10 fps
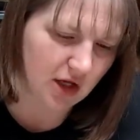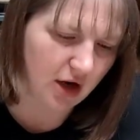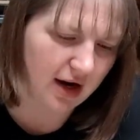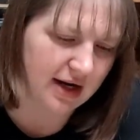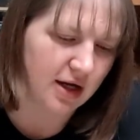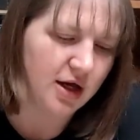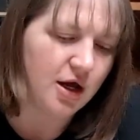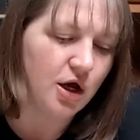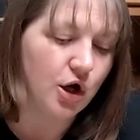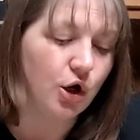All right.
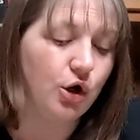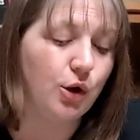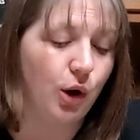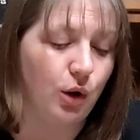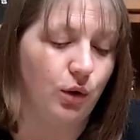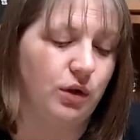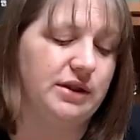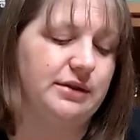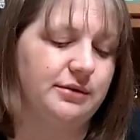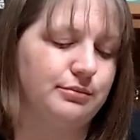Goal.